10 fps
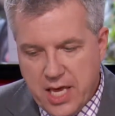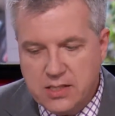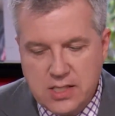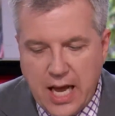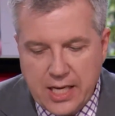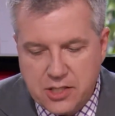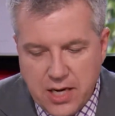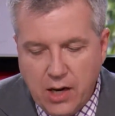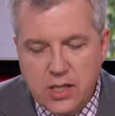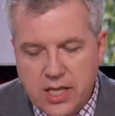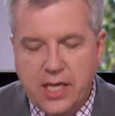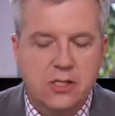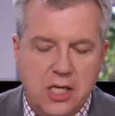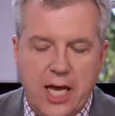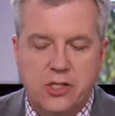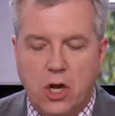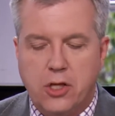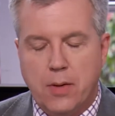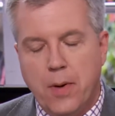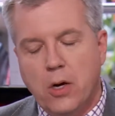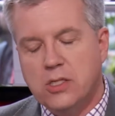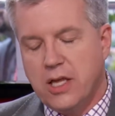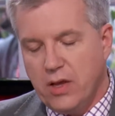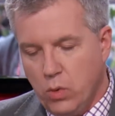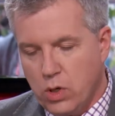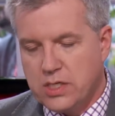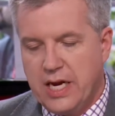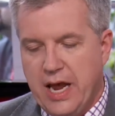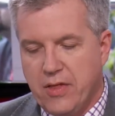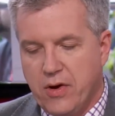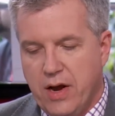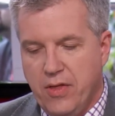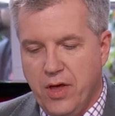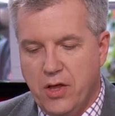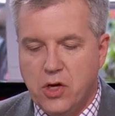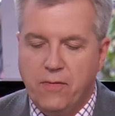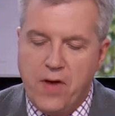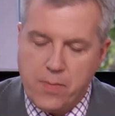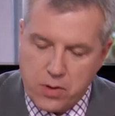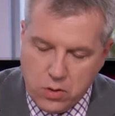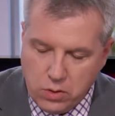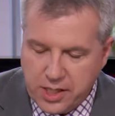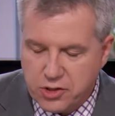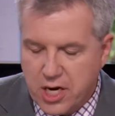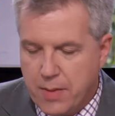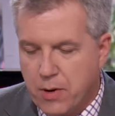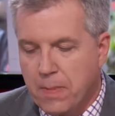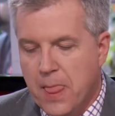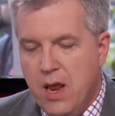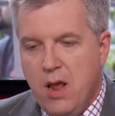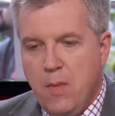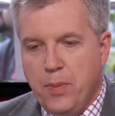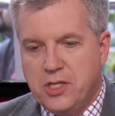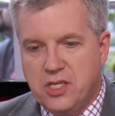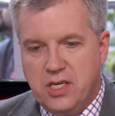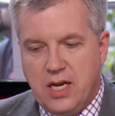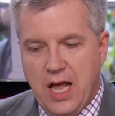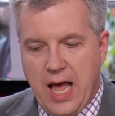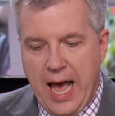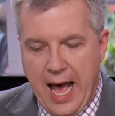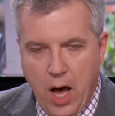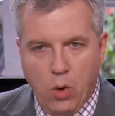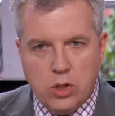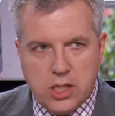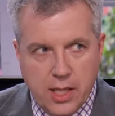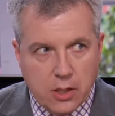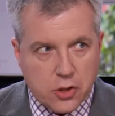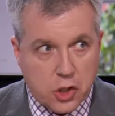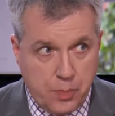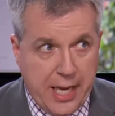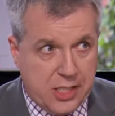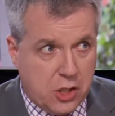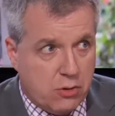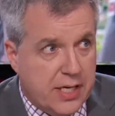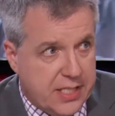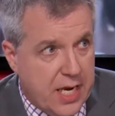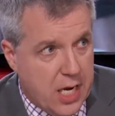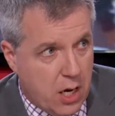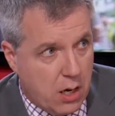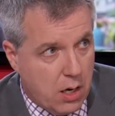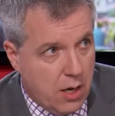the insides, not only the insides and all the components, how they work together, and the vapor cooling chamber, but just how little space there is in here.